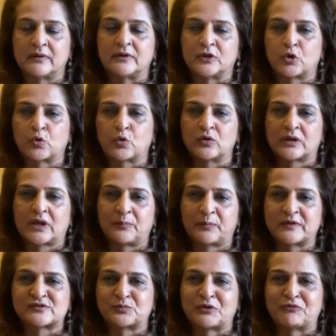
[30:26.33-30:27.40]
Your own cup
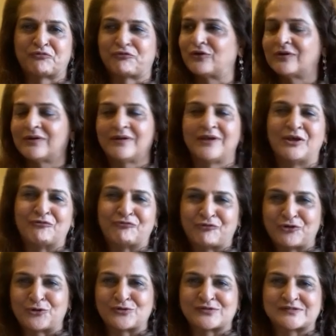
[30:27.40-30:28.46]
has to be full
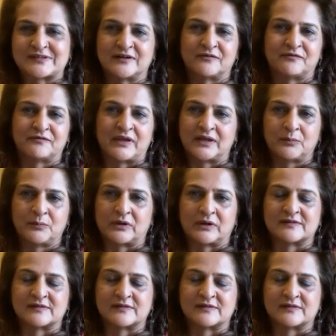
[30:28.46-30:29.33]
for you to serve anybody.